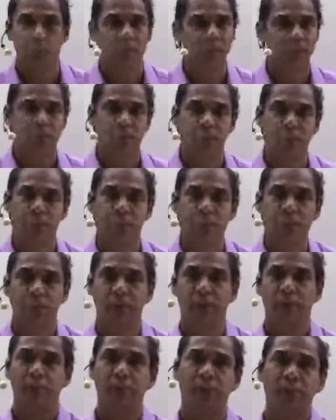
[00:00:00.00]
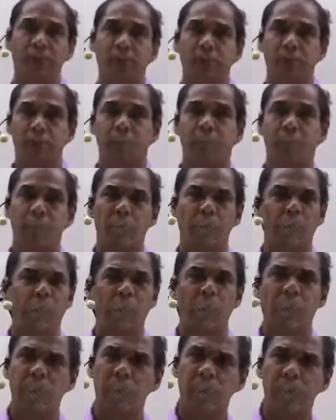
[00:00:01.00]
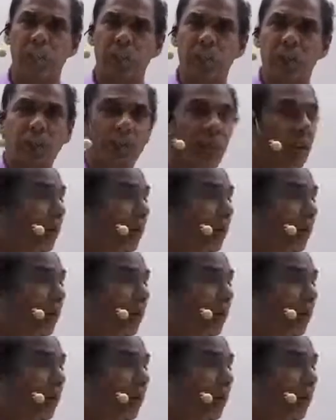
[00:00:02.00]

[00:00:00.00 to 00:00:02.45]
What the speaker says: That's it. Very easy.